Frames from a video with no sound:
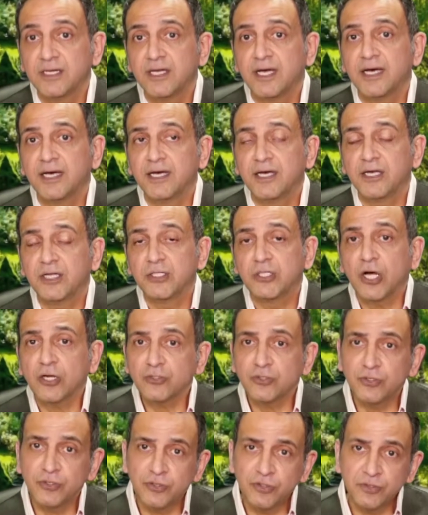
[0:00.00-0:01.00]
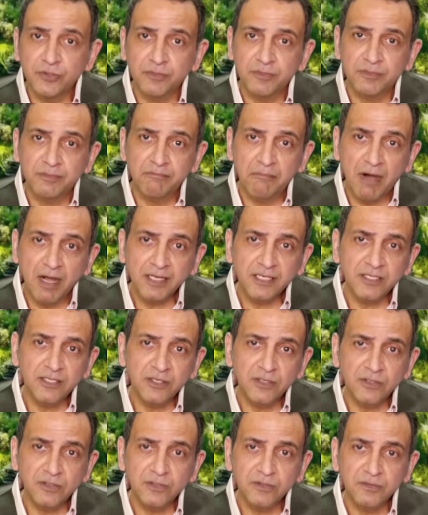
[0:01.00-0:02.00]
Dr.
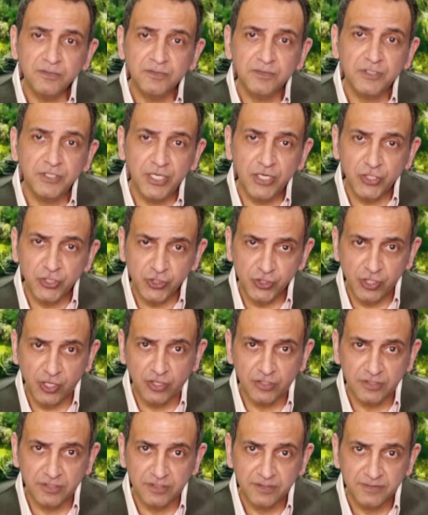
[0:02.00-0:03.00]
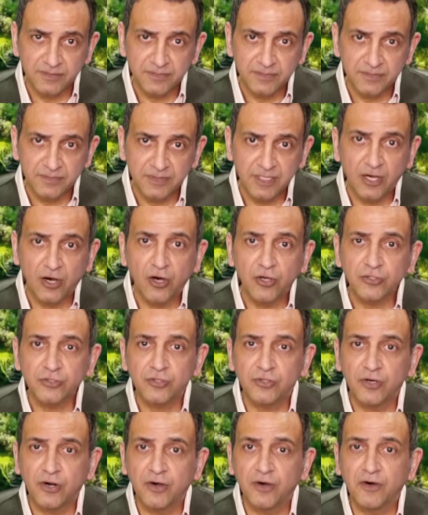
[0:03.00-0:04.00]
Michael Gershon, the
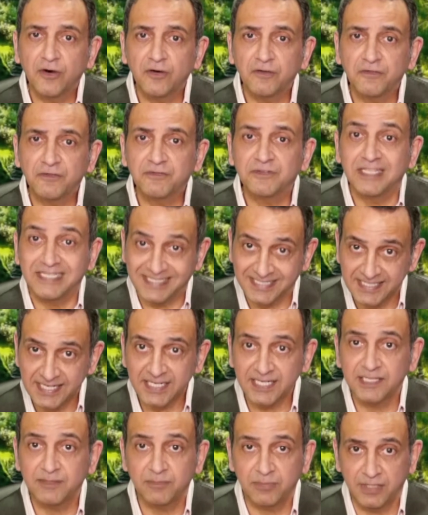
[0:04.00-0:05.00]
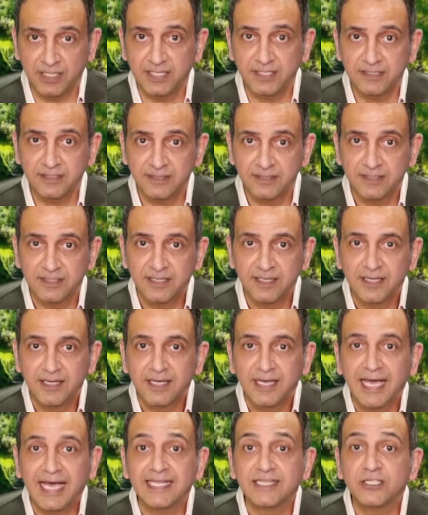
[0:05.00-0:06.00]
author of The Second Brain
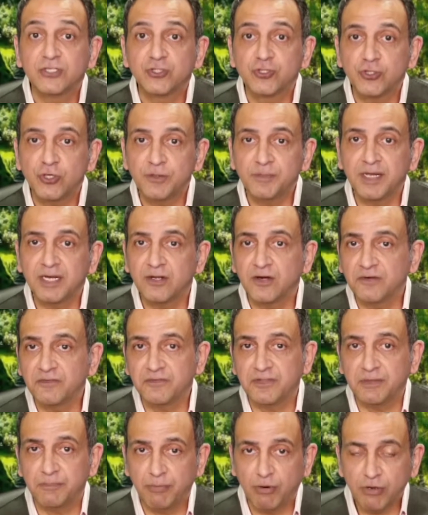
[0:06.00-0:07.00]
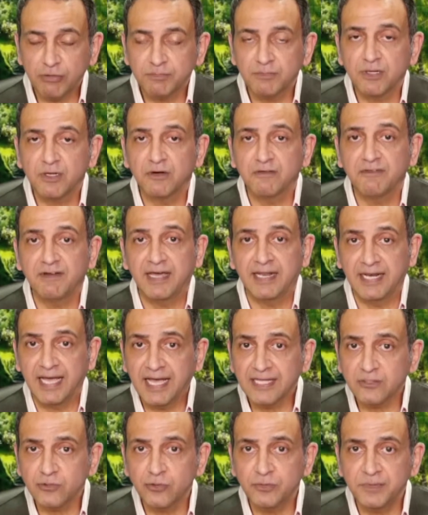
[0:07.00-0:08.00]
and the chairman of Department of
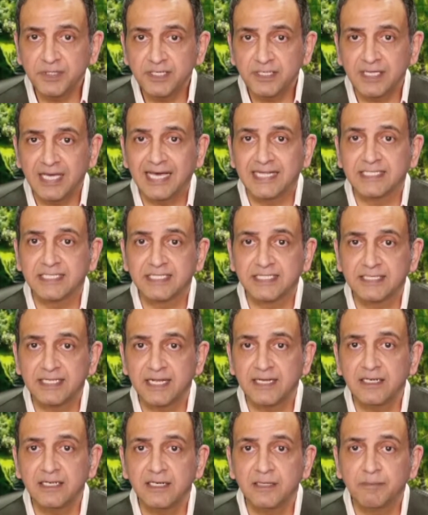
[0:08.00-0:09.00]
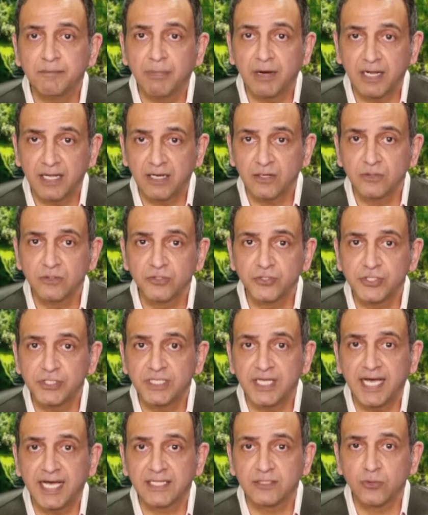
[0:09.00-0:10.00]
Anatomy and Cell
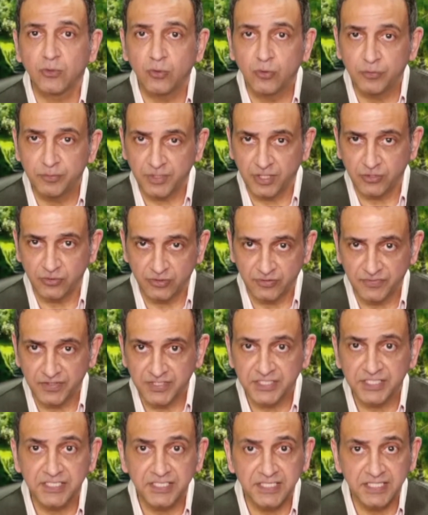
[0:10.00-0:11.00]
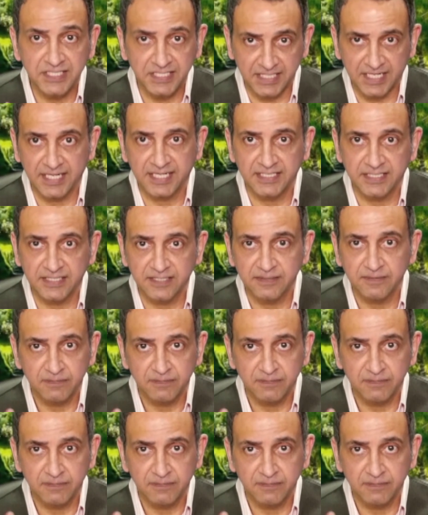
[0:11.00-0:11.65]
Biology at Columbia University, says,